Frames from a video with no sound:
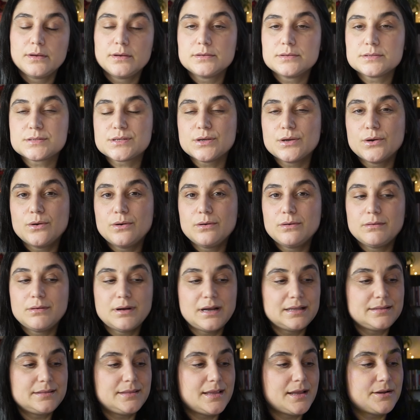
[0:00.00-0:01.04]
So
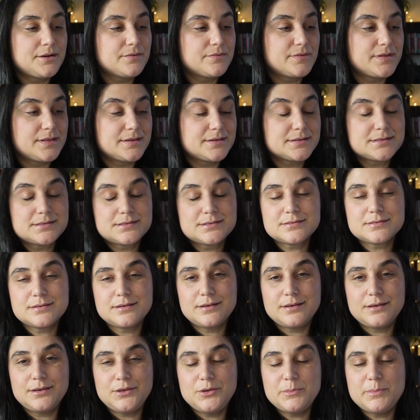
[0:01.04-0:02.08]
at the end of this,
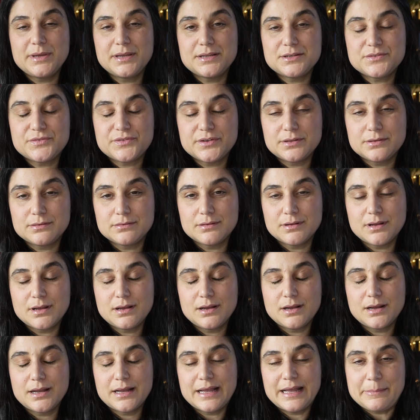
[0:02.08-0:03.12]
you begin to feel
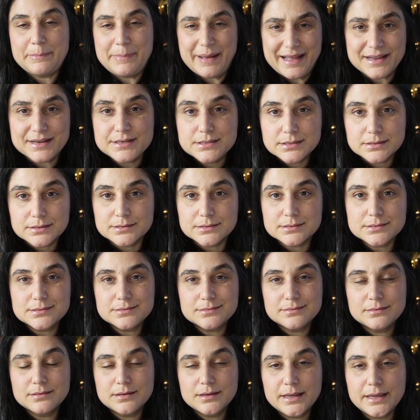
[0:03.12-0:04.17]
abandoned
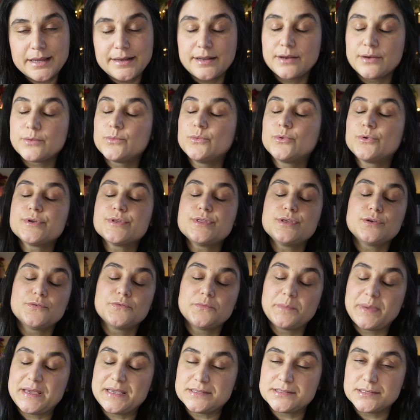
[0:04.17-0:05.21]
and unworthy
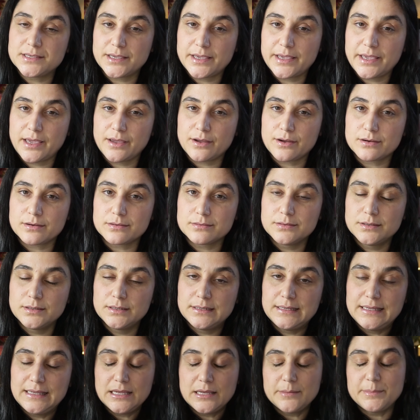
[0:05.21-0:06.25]
of basic care
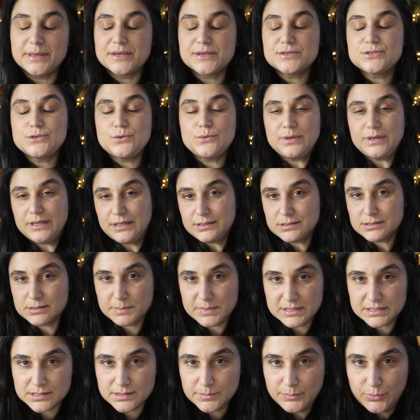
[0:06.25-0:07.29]
because you need to
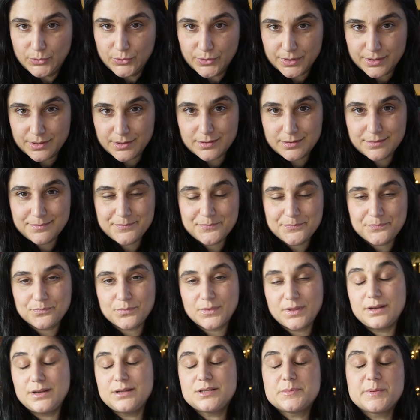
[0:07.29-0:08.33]
be supported.
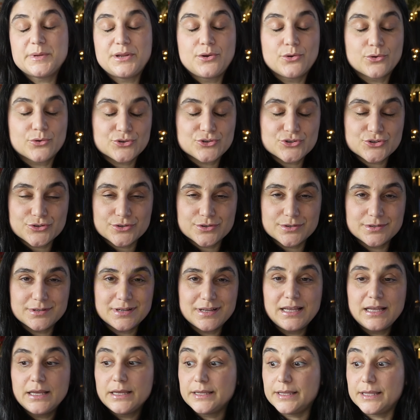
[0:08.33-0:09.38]
You need to be nurtured.
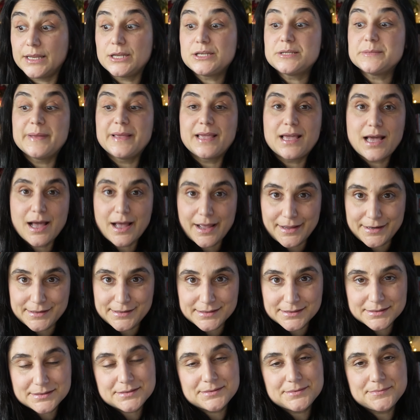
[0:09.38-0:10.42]
You need to be
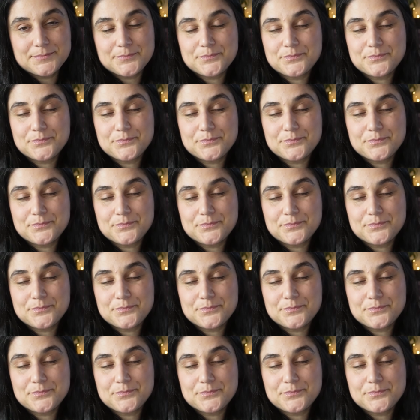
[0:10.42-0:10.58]
guided.